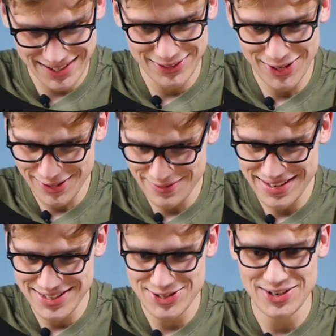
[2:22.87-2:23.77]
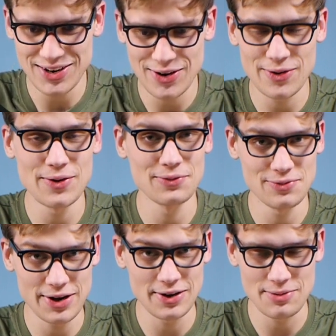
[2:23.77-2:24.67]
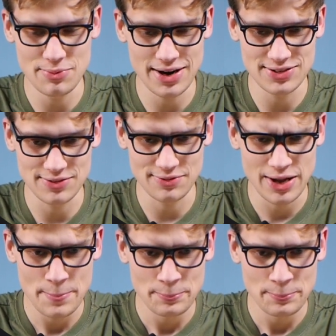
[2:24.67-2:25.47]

A lot of these are very impressive.